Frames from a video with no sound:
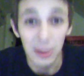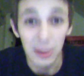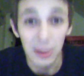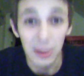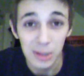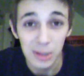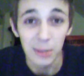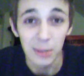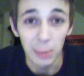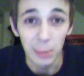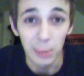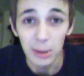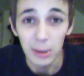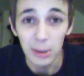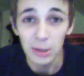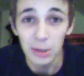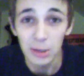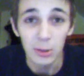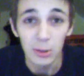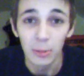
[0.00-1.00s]
That was in the book
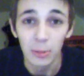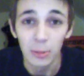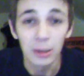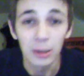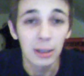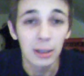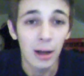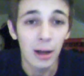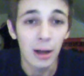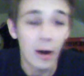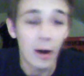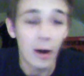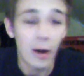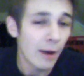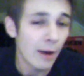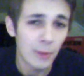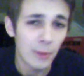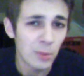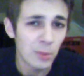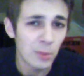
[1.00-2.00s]
too, but
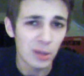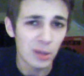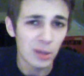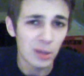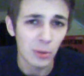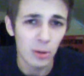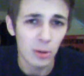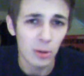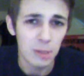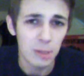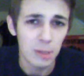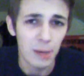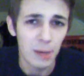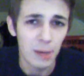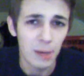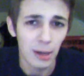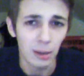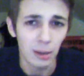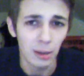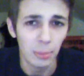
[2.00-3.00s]
everyone was on
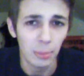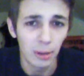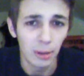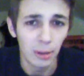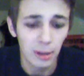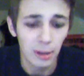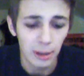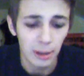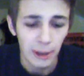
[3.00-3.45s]
horseback in the book.